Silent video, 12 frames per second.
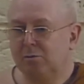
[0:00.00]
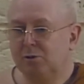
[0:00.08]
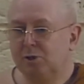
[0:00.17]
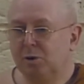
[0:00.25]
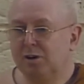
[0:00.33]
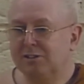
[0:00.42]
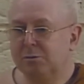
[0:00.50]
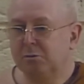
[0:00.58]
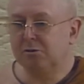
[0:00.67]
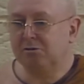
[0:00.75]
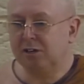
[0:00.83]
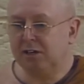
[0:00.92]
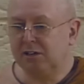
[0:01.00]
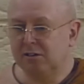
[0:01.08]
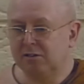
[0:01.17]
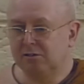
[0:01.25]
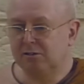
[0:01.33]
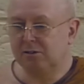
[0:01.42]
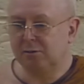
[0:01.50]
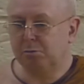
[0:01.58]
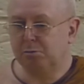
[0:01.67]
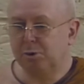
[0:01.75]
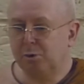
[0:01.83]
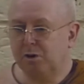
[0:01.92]
US Marine
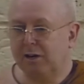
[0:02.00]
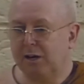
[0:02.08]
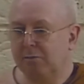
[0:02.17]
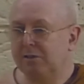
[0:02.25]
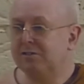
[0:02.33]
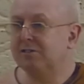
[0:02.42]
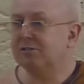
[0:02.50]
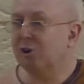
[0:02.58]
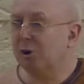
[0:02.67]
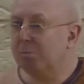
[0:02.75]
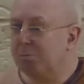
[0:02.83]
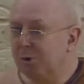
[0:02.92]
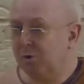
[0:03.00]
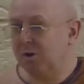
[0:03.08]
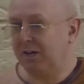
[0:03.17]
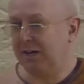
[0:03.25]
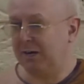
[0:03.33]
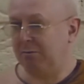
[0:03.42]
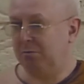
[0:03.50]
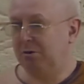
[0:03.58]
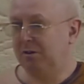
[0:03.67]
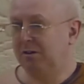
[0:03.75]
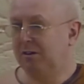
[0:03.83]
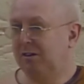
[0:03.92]
and boot camp. This is not a boot camp.
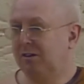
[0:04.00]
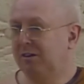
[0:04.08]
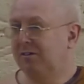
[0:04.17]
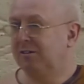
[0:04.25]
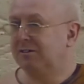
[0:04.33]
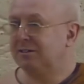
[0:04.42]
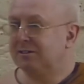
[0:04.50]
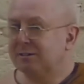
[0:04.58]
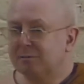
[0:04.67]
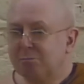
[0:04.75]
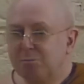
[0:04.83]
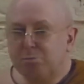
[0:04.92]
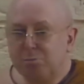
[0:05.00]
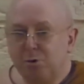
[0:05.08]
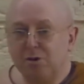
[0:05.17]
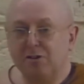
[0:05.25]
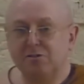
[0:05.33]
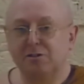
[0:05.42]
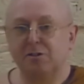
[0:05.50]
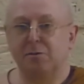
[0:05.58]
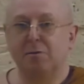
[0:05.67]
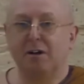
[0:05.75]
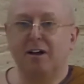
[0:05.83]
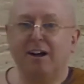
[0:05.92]
This is Buddhism,
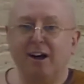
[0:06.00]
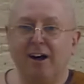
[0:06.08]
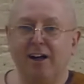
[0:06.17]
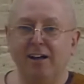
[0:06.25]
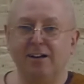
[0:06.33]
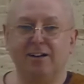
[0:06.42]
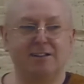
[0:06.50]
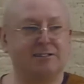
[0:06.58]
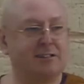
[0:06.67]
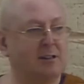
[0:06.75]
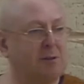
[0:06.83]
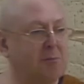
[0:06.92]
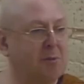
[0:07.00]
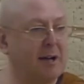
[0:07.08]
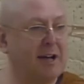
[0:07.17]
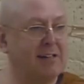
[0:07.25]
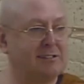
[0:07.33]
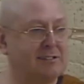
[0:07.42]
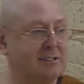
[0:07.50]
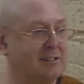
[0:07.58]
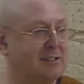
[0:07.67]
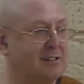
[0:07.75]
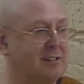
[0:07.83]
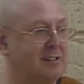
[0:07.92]
kindness,
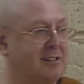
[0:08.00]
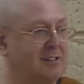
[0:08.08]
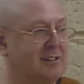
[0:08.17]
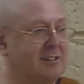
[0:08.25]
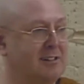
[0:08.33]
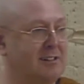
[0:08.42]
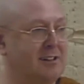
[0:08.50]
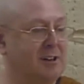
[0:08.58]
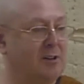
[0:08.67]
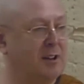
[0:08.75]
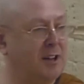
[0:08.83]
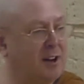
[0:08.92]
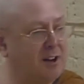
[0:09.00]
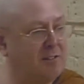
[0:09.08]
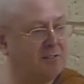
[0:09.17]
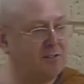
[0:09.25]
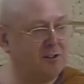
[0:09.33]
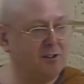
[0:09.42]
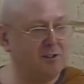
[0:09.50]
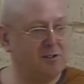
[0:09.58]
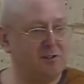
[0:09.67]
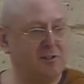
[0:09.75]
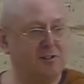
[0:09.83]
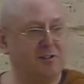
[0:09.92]
compassion, looking after you.